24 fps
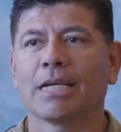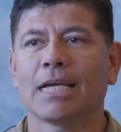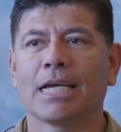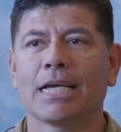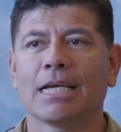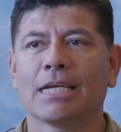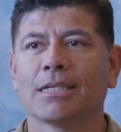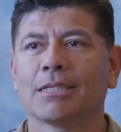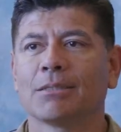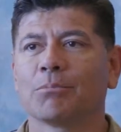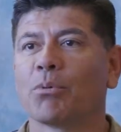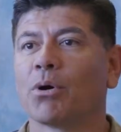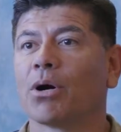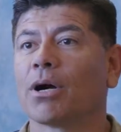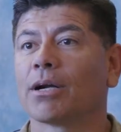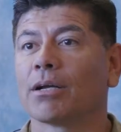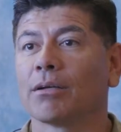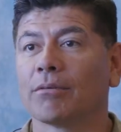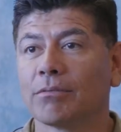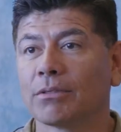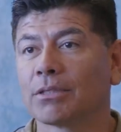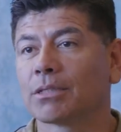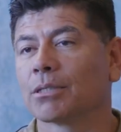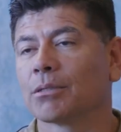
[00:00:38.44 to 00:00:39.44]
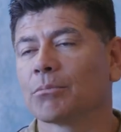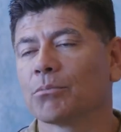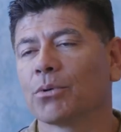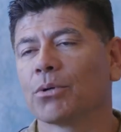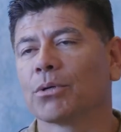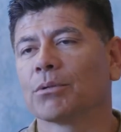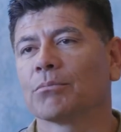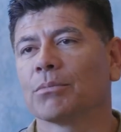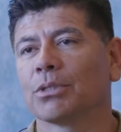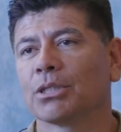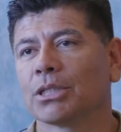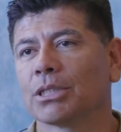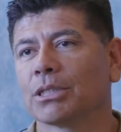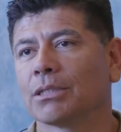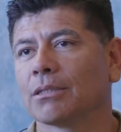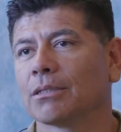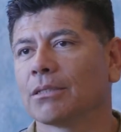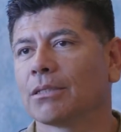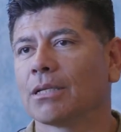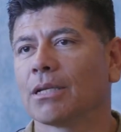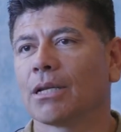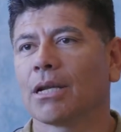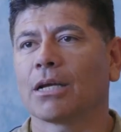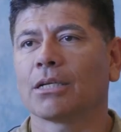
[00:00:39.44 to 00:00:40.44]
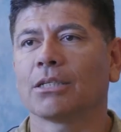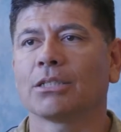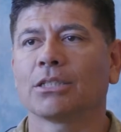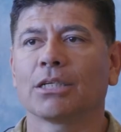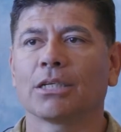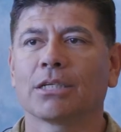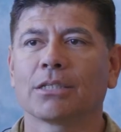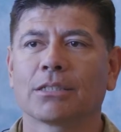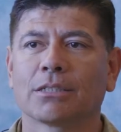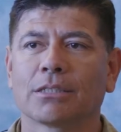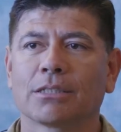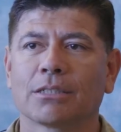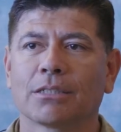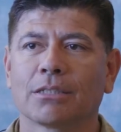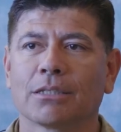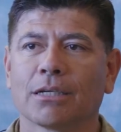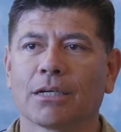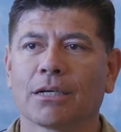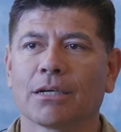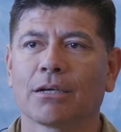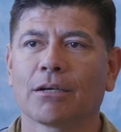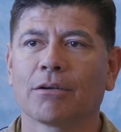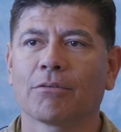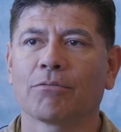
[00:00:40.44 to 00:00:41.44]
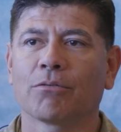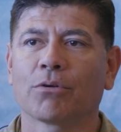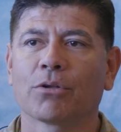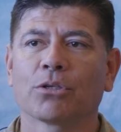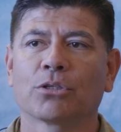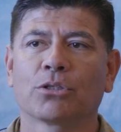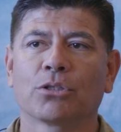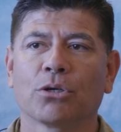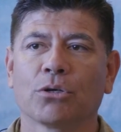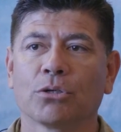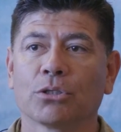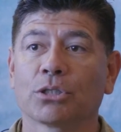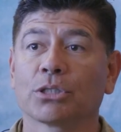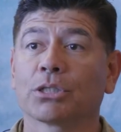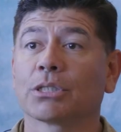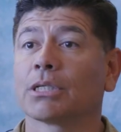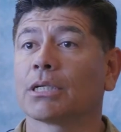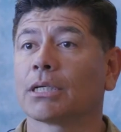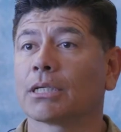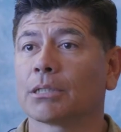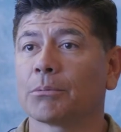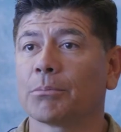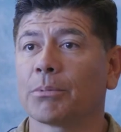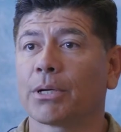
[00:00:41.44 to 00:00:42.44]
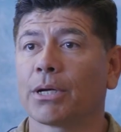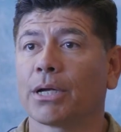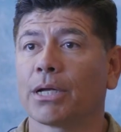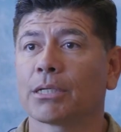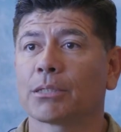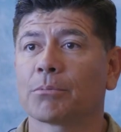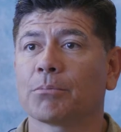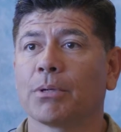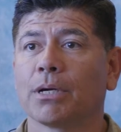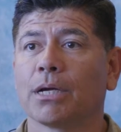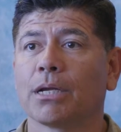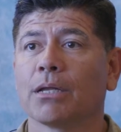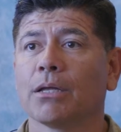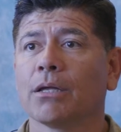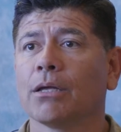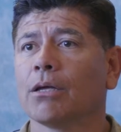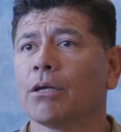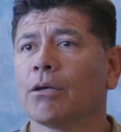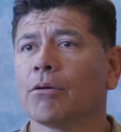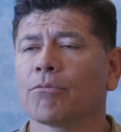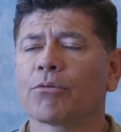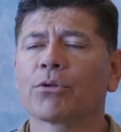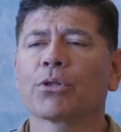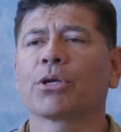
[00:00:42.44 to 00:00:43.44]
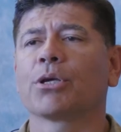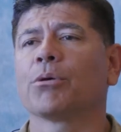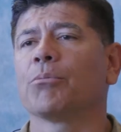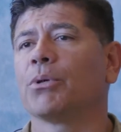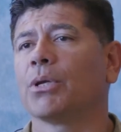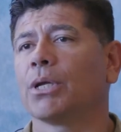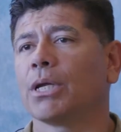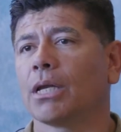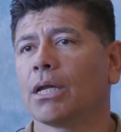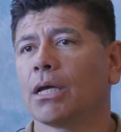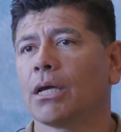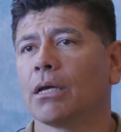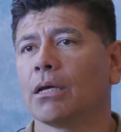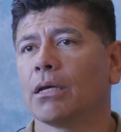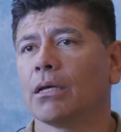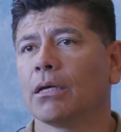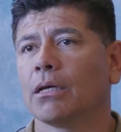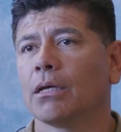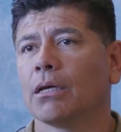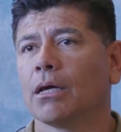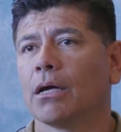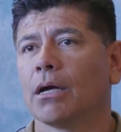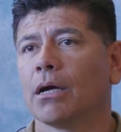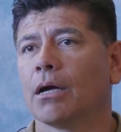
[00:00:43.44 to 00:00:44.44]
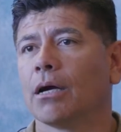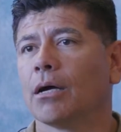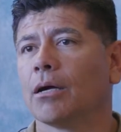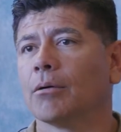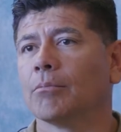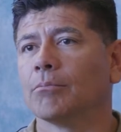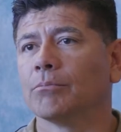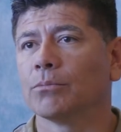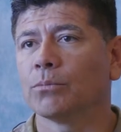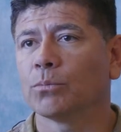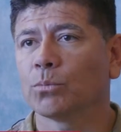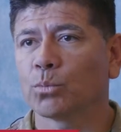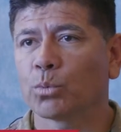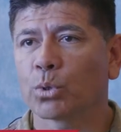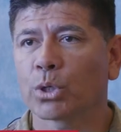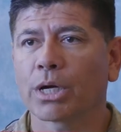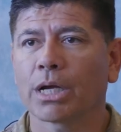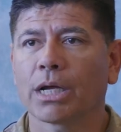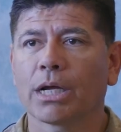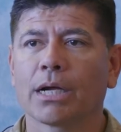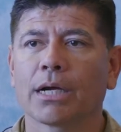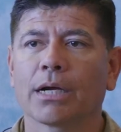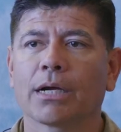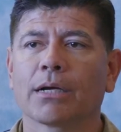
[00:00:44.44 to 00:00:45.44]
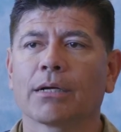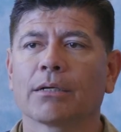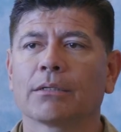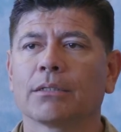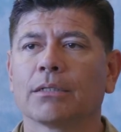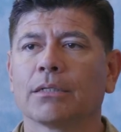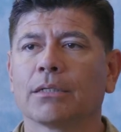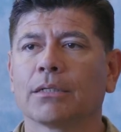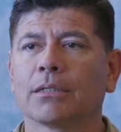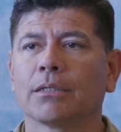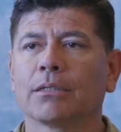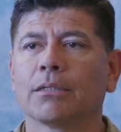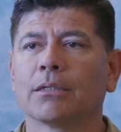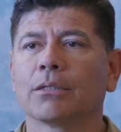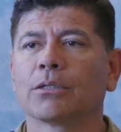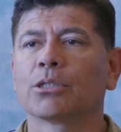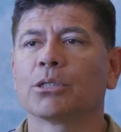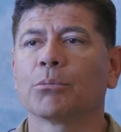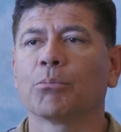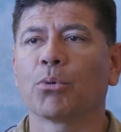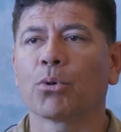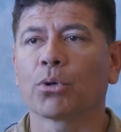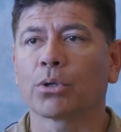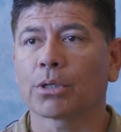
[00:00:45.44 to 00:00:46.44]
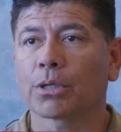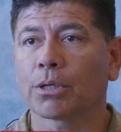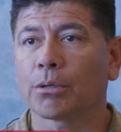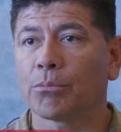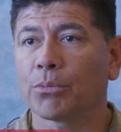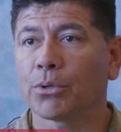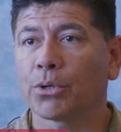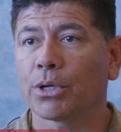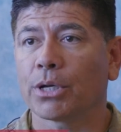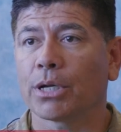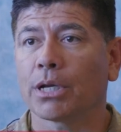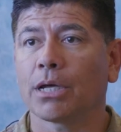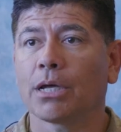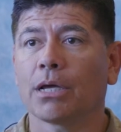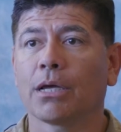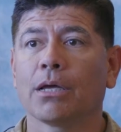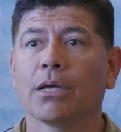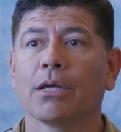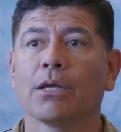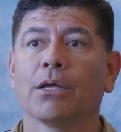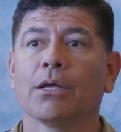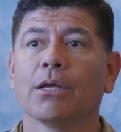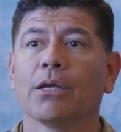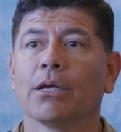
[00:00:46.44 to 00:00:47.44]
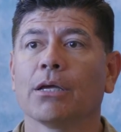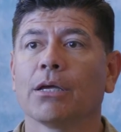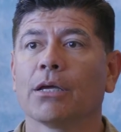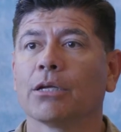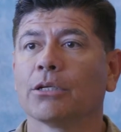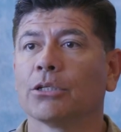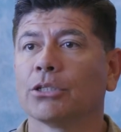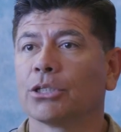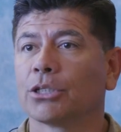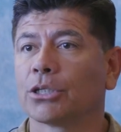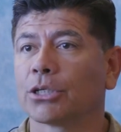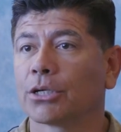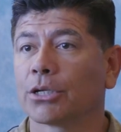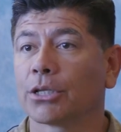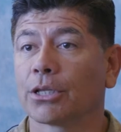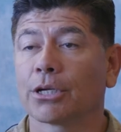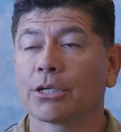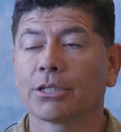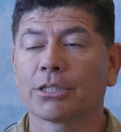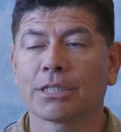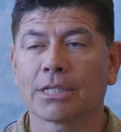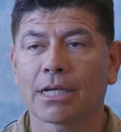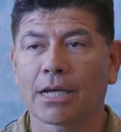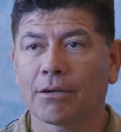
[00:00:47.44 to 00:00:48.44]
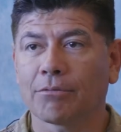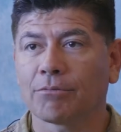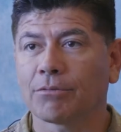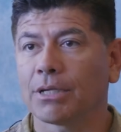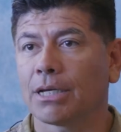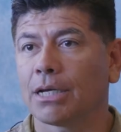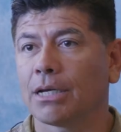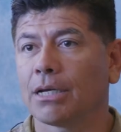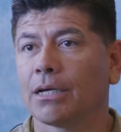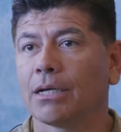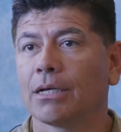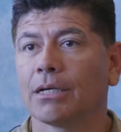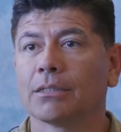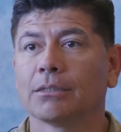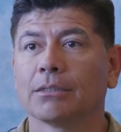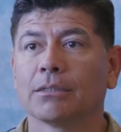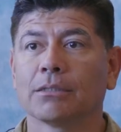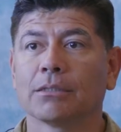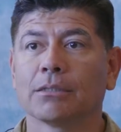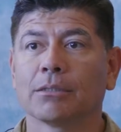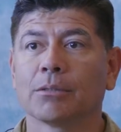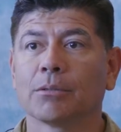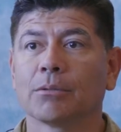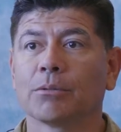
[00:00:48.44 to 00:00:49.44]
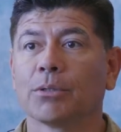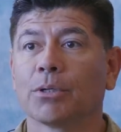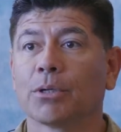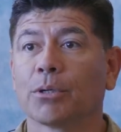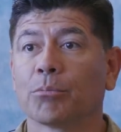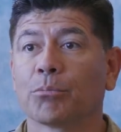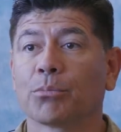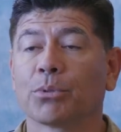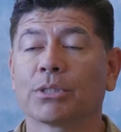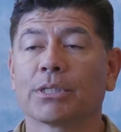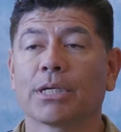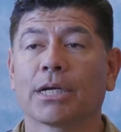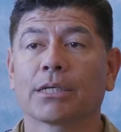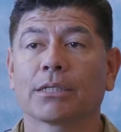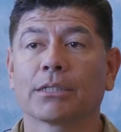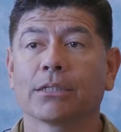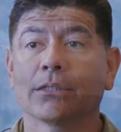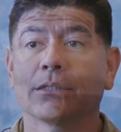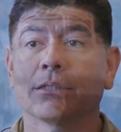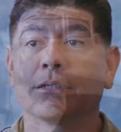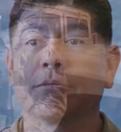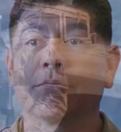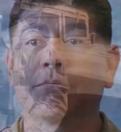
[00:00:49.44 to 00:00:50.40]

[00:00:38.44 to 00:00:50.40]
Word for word: is part of is an important mission, not just uh, for the soldiers and the experience, but for the community. Um, we're here to, to support the community, ensure their safety and you know protection